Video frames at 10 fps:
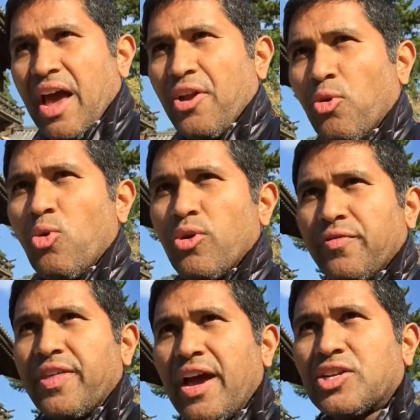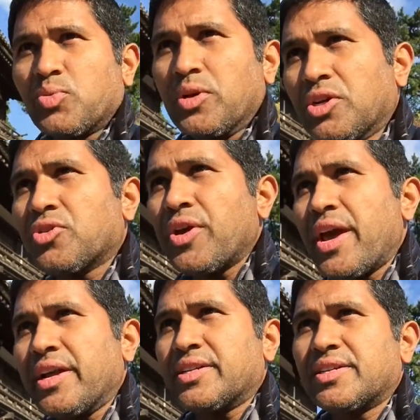And all of that will
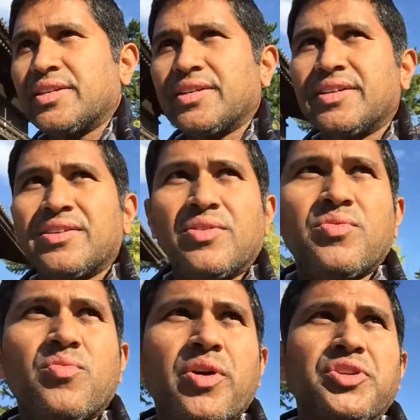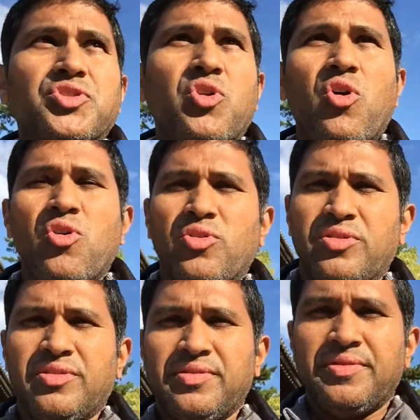create what is called
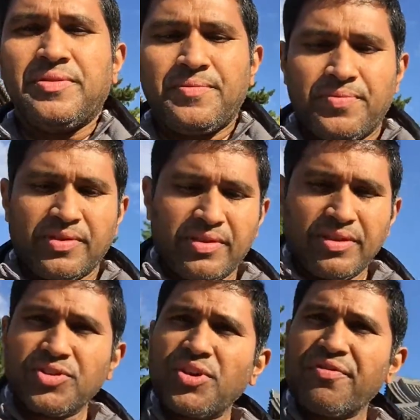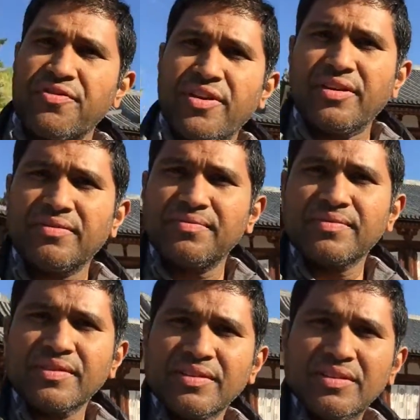the suffering,
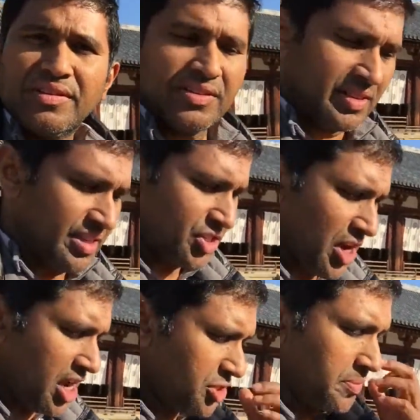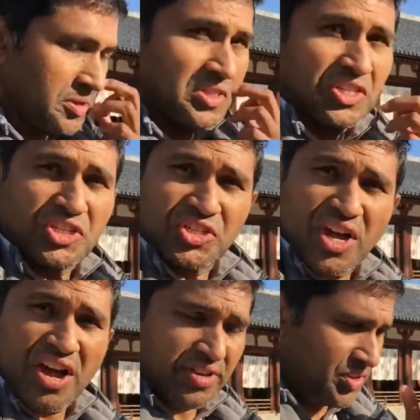the attachment, the
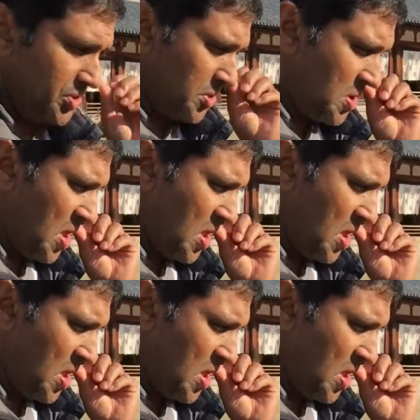desires,